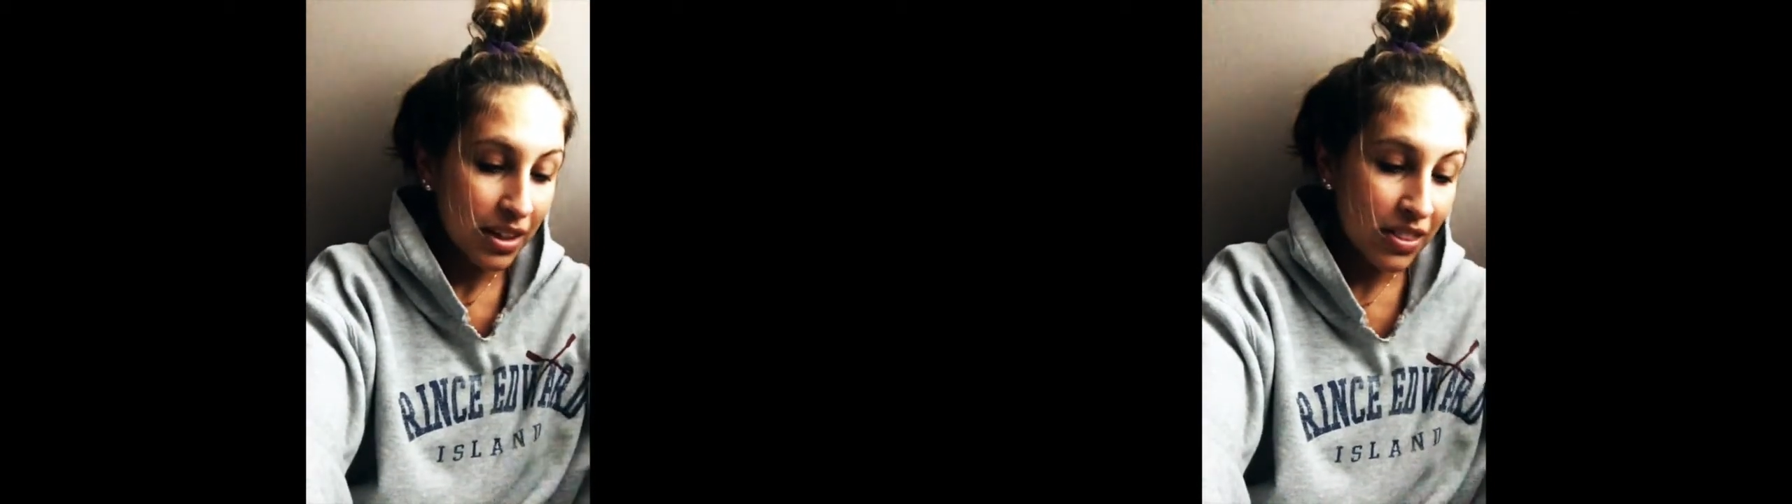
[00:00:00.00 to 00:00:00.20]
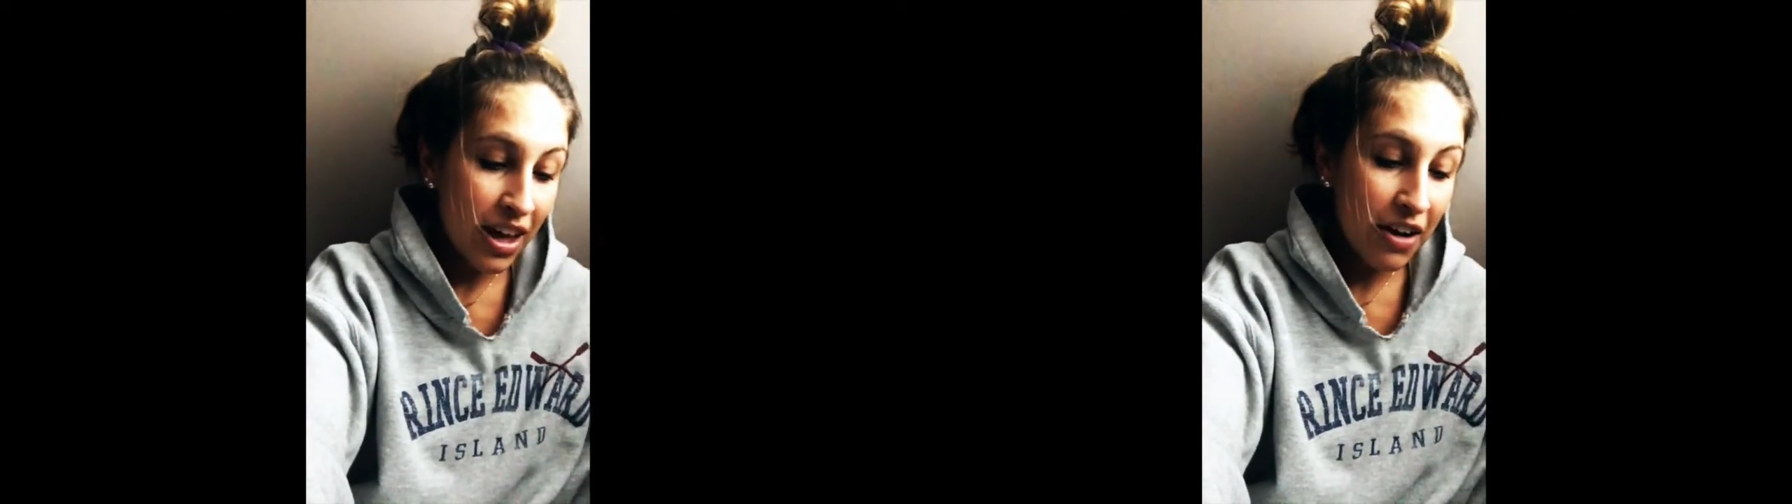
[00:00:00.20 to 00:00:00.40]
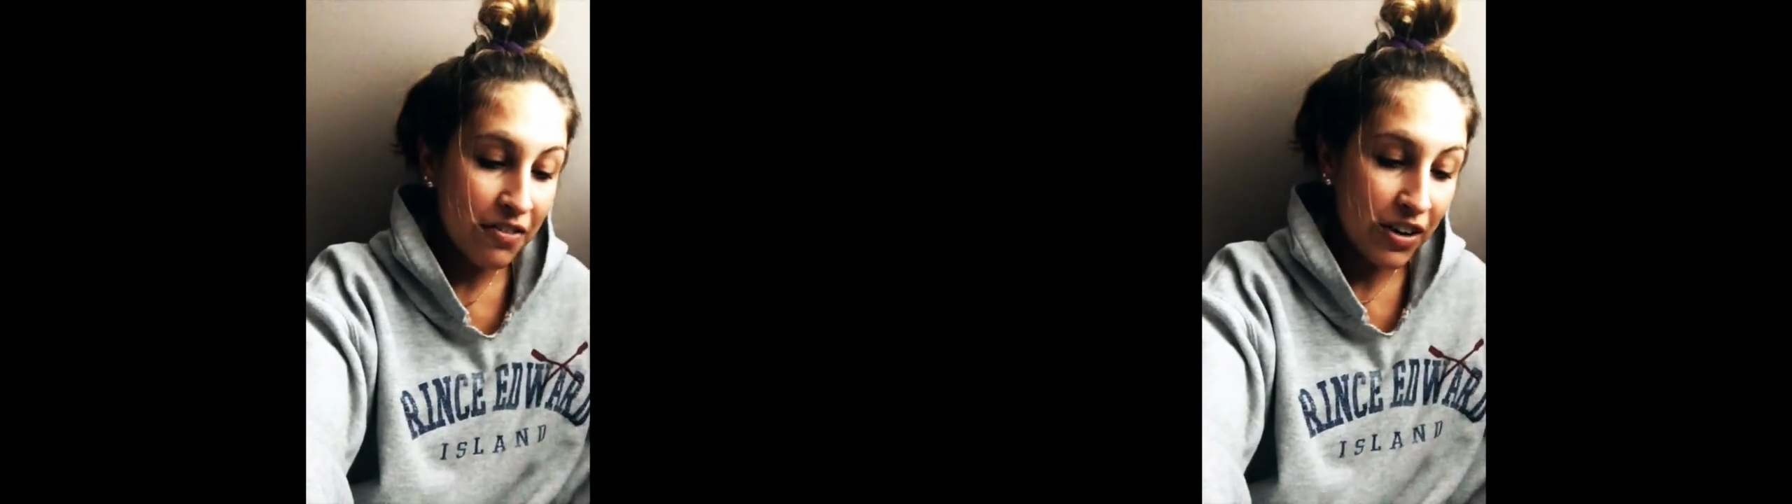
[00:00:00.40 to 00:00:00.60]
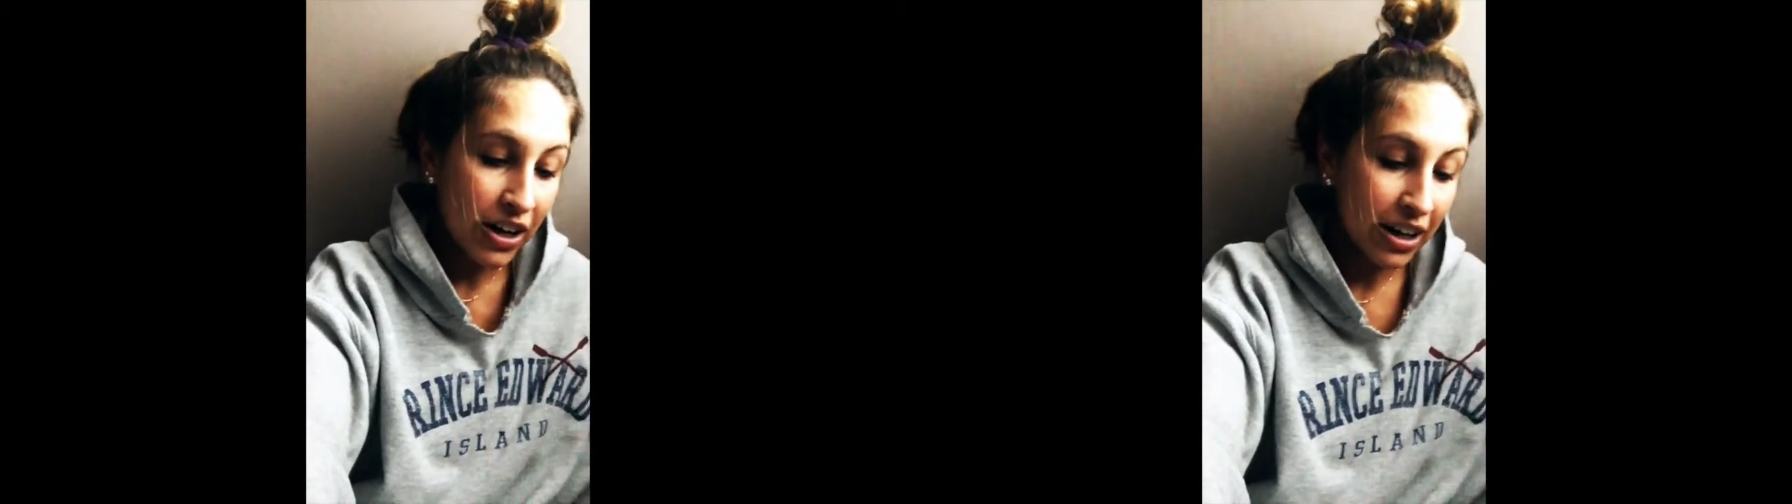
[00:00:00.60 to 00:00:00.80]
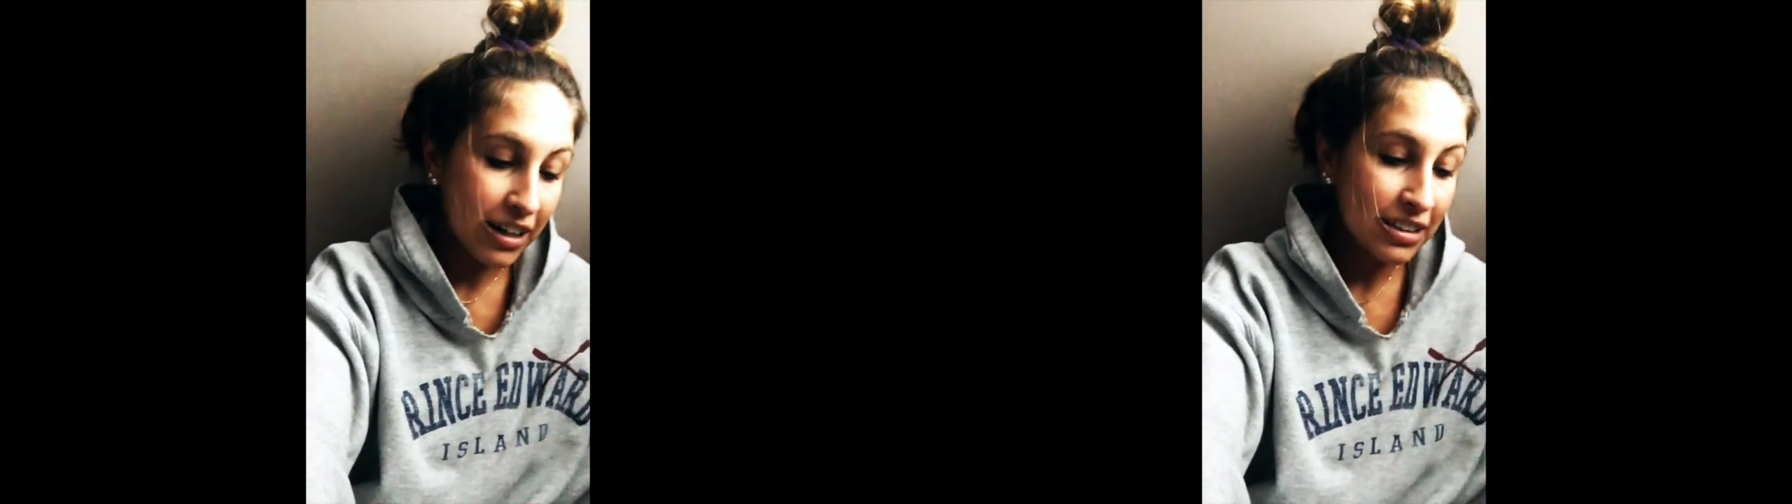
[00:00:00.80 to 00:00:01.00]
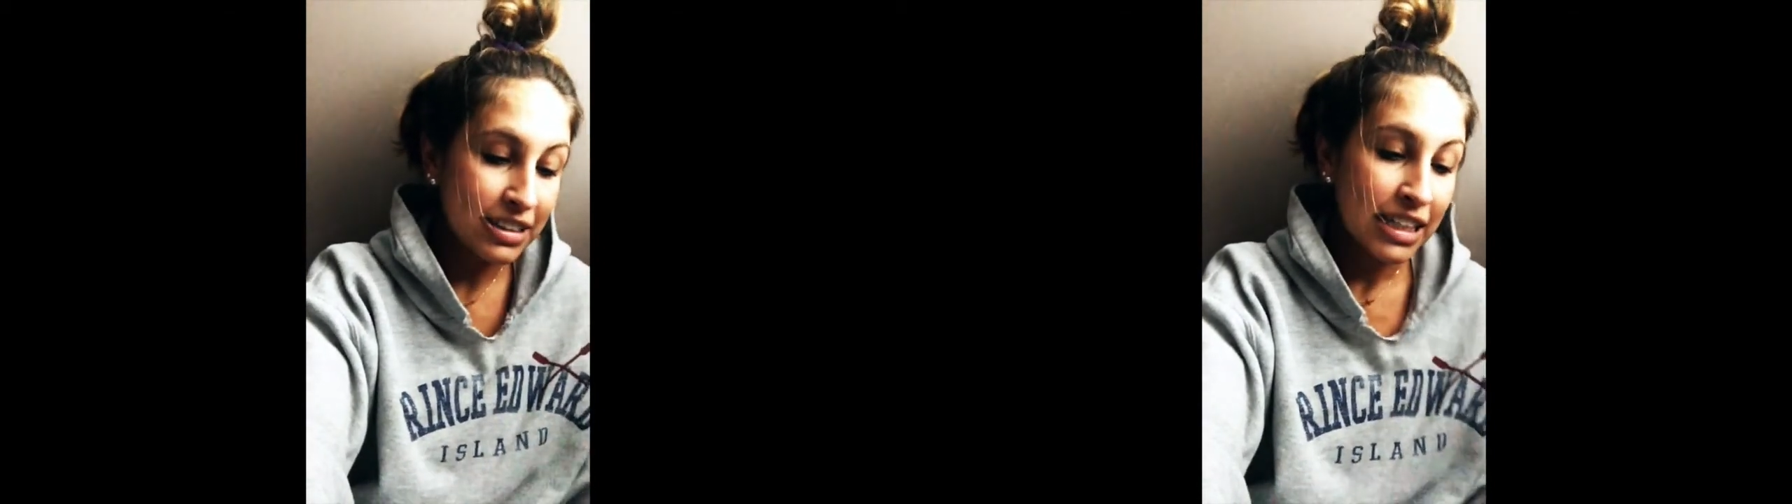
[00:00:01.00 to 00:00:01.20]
there for her.